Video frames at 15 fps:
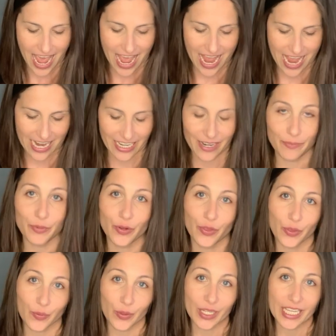And number
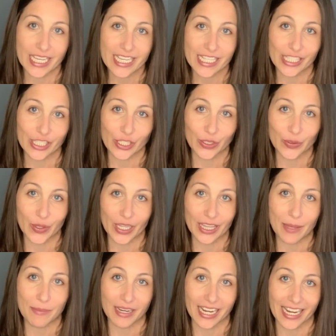3 is to
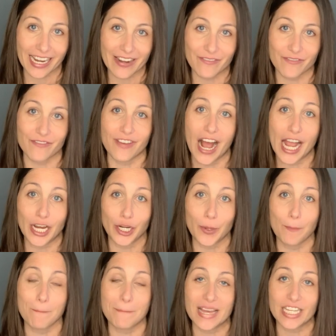eliminate
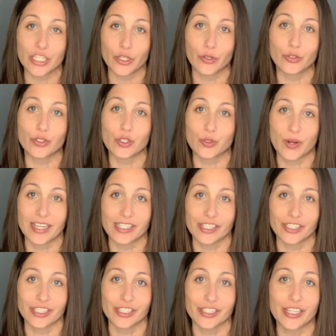environmental
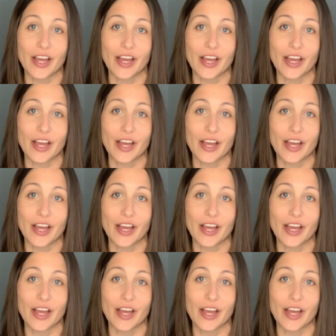stressors.